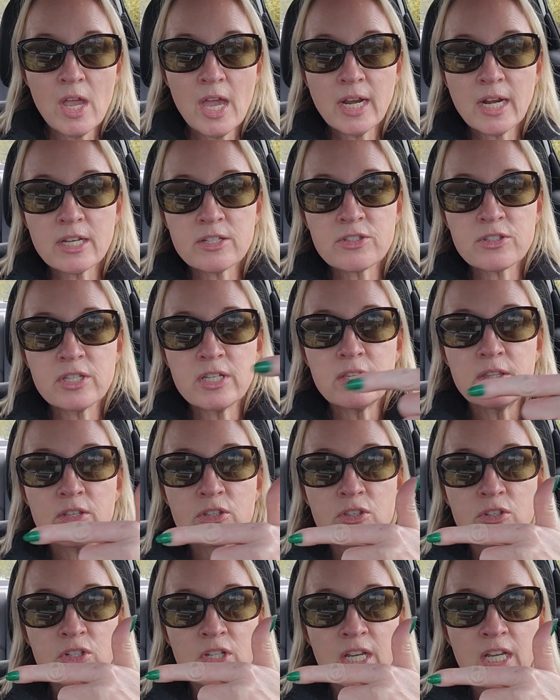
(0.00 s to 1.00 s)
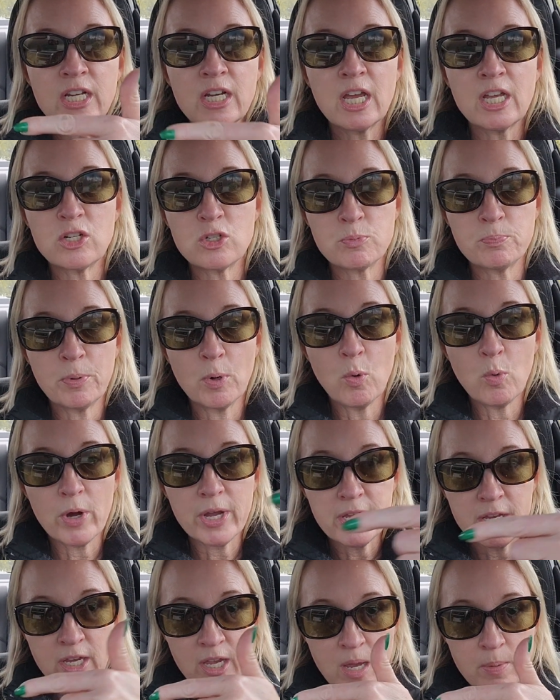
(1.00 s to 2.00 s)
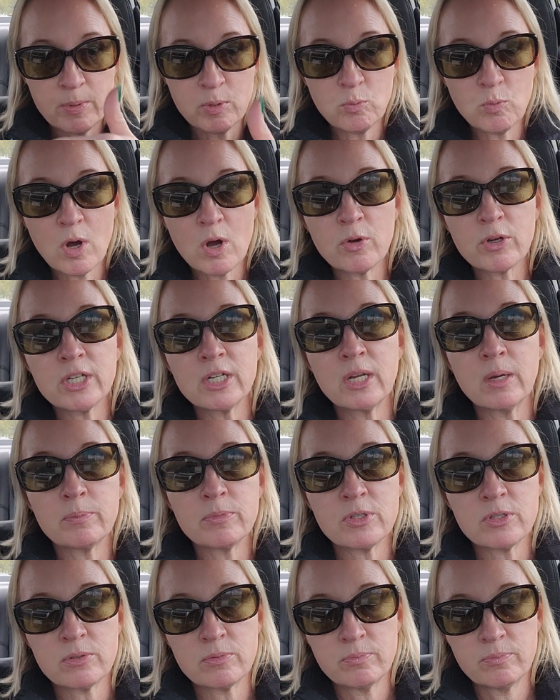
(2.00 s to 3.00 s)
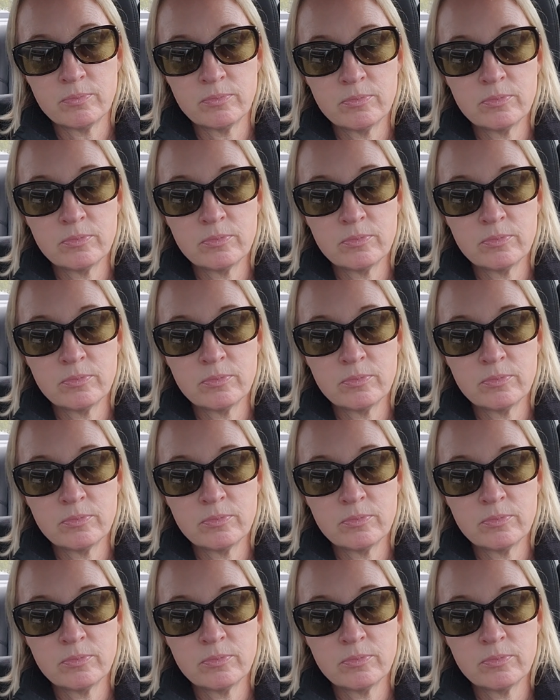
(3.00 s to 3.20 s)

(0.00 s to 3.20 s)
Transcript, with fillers: and I see this teenage boy coming, walking up the